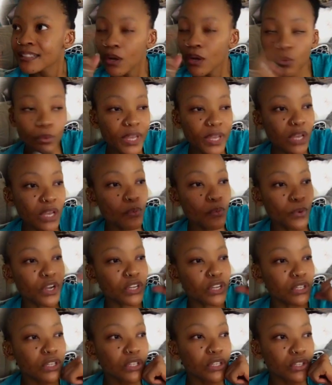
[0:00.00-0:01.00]
We
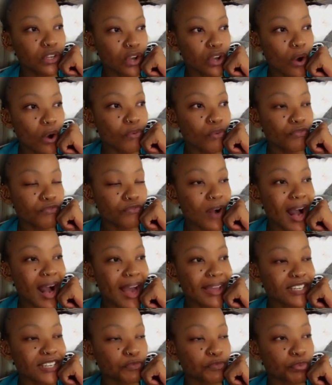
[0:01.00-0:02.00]
will go
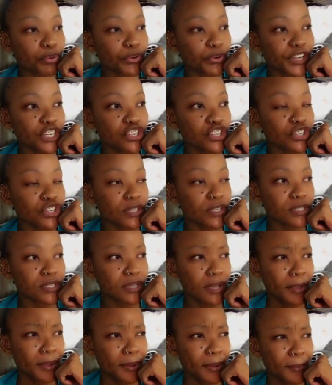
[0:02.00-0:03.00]
find preachers.
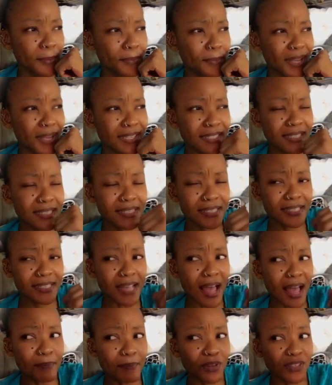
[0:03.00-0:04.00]
But
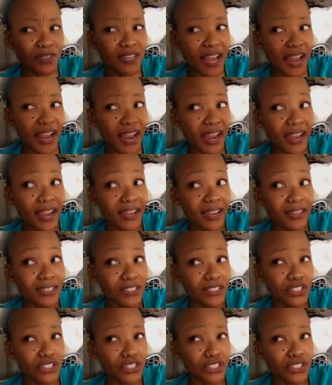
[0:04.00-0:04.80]
summer days